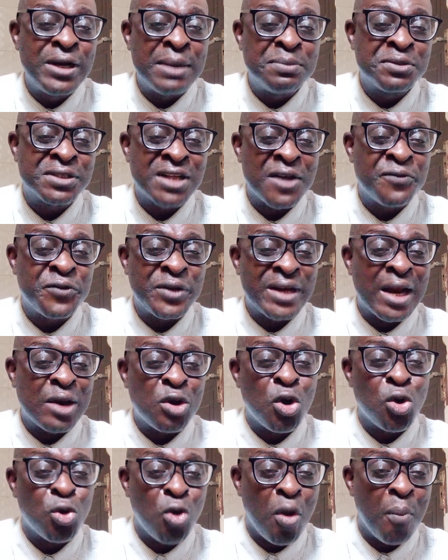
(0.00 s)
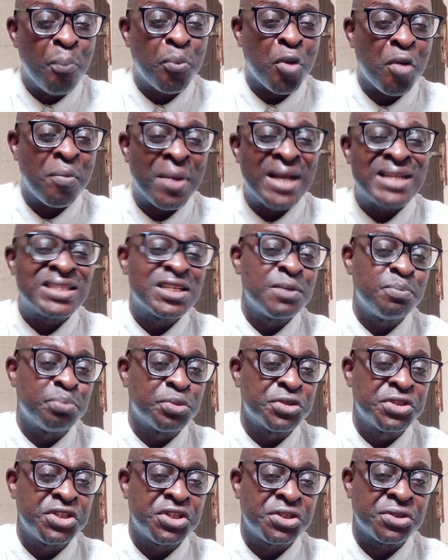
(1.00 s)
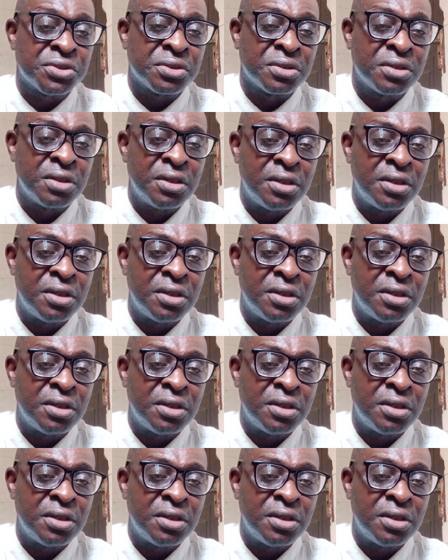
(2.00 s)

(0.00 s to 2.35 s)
themselves in an uncompromising position,